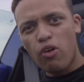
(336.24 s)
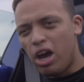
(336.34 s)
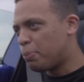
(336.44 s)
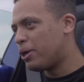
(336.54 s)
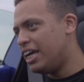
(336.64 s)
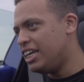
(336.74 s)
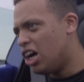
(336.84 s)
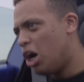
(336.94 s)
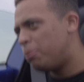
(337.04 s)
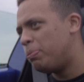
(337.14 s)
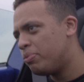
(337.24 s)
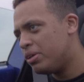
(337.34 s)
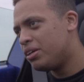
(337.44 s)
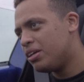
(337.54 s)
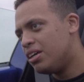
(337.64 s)
rather play the yob.
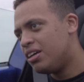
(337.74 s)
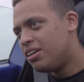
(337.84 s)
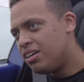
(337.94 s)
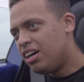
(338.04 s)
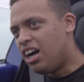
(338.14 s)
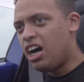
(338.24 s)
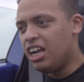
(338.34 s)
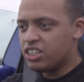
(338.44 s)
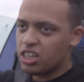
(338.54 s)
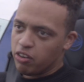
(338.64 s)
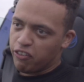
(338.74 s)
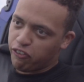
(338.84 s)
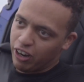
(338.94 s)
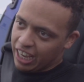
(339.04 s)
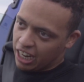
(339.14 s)
Oh, let's give it a
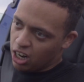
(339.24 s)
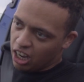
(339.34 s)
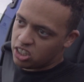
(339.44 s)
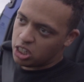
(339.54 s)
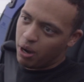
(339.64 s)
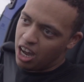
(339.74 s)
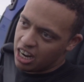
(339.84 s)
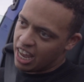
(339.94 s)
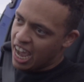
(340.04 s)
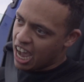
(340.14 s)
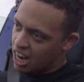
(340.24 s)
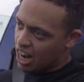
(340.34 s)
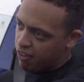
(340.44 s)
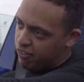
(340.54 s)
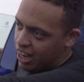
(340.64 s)
flick. 90 mile an hour,
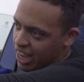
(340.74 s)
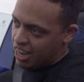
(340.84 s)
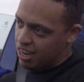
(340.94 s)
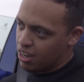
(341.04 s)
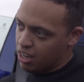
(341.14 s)
lovely.